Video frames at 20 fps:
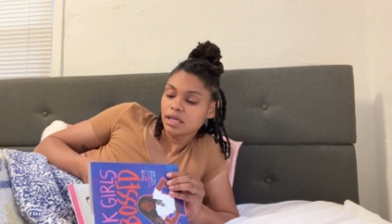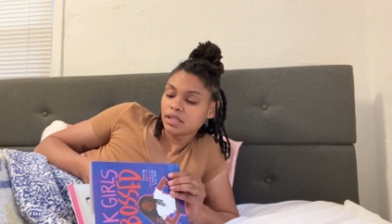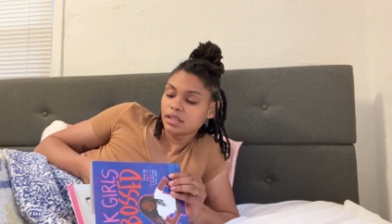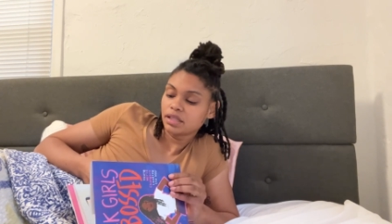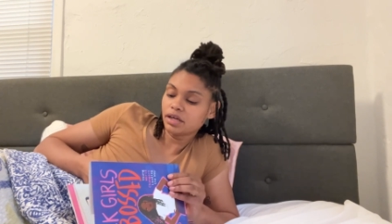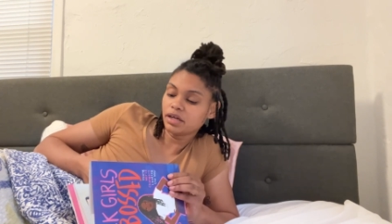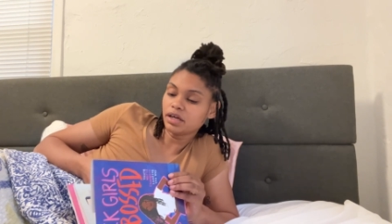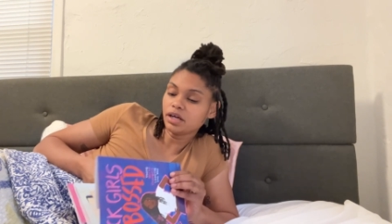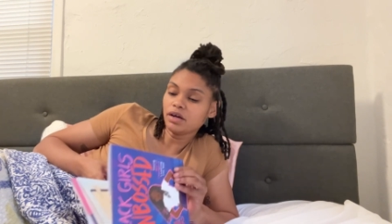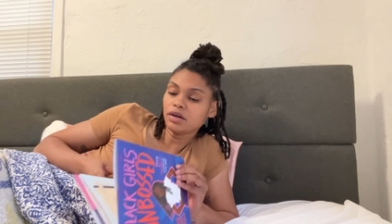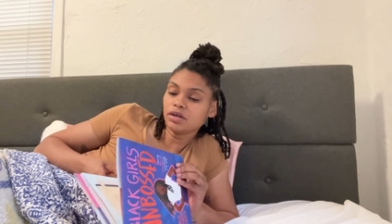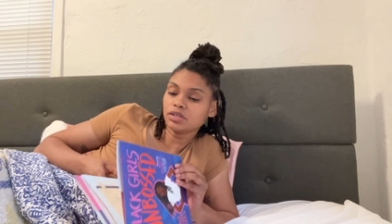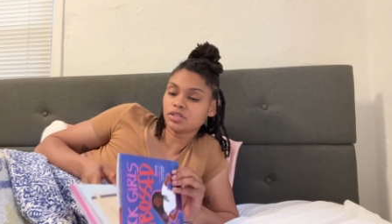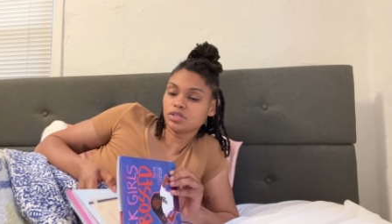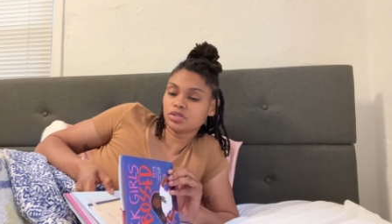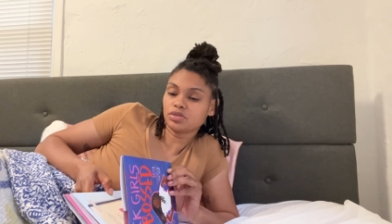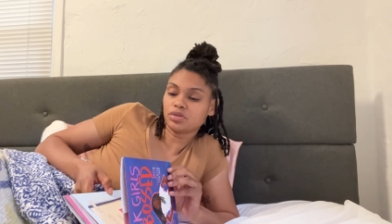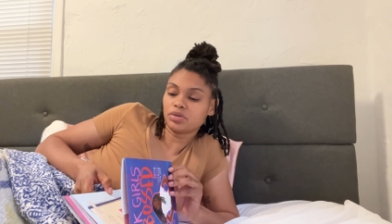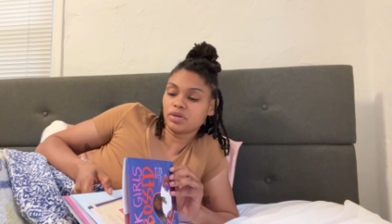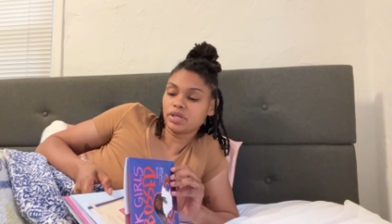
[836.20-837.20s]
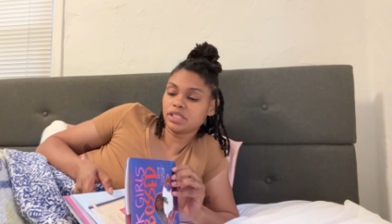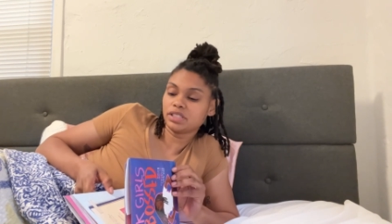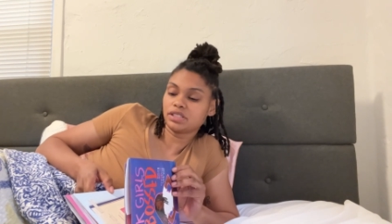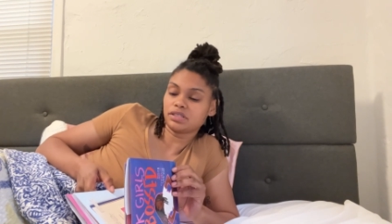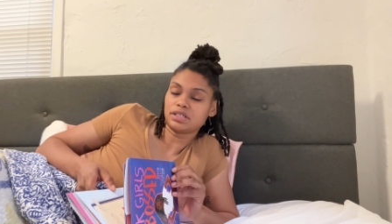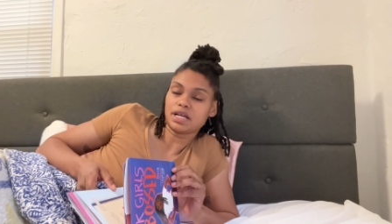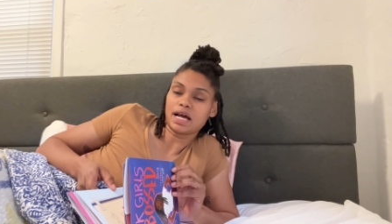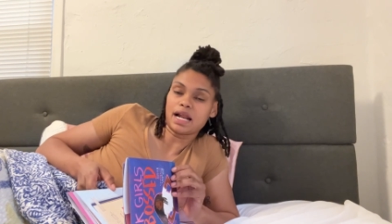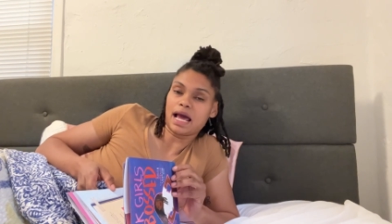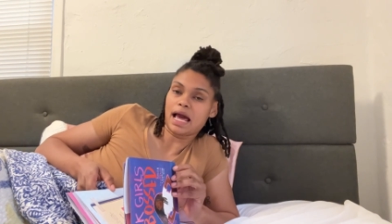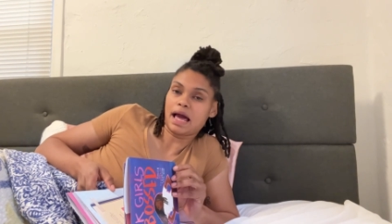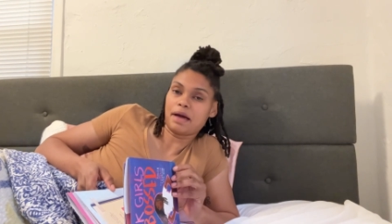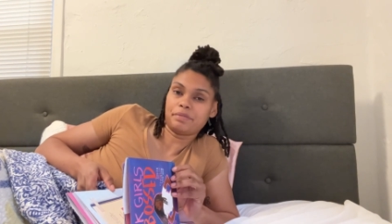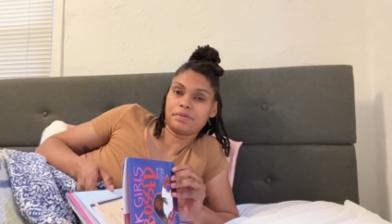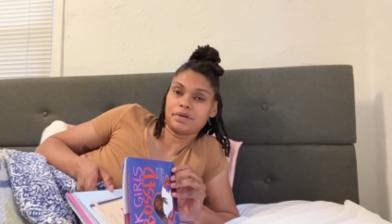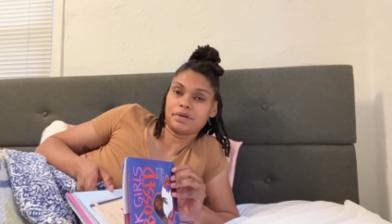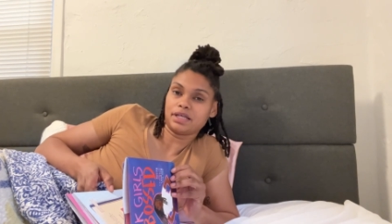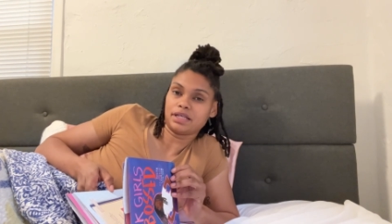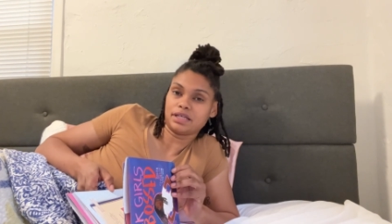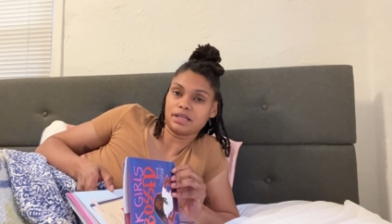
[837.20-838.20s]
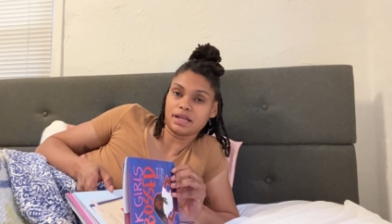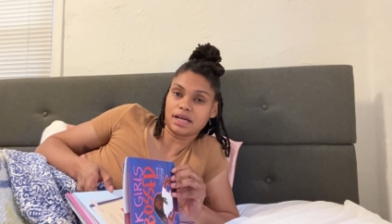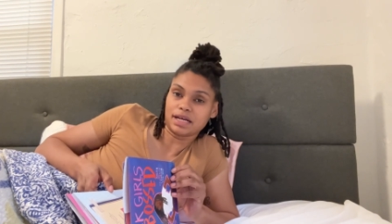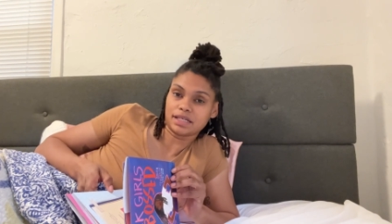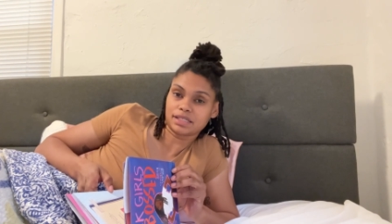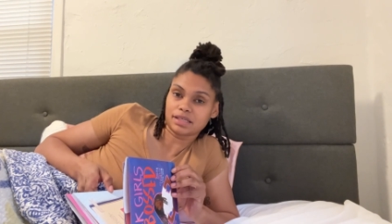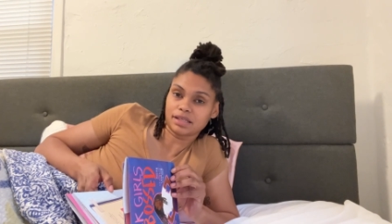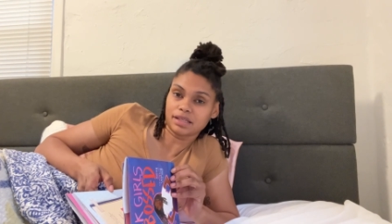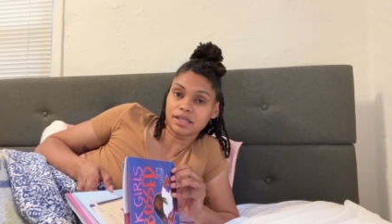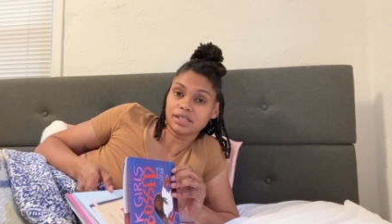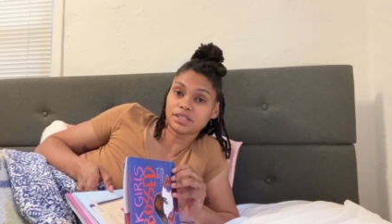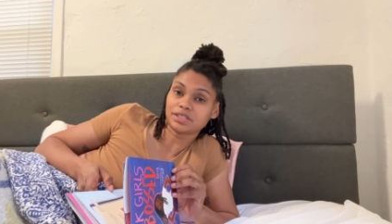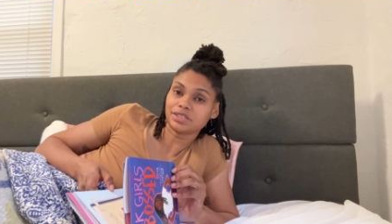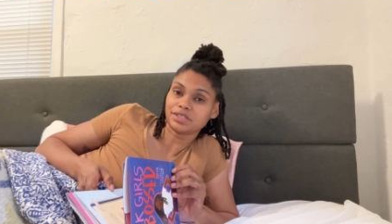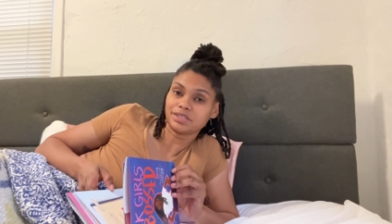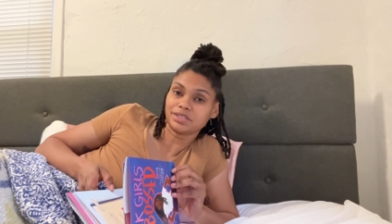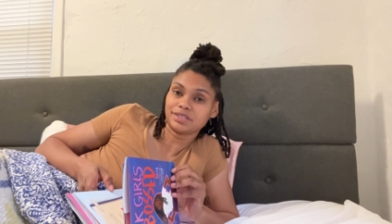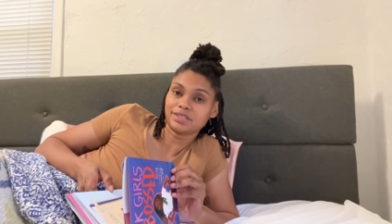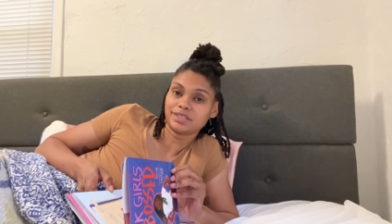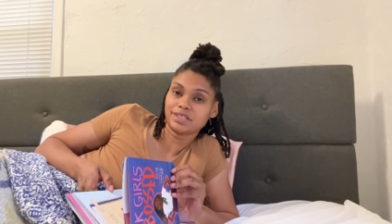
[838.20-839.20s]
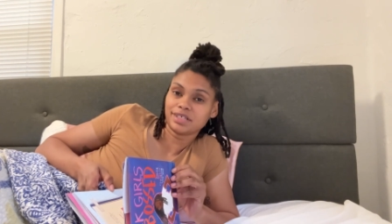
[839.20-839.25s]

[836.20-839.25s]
their stories are not happening in isolation.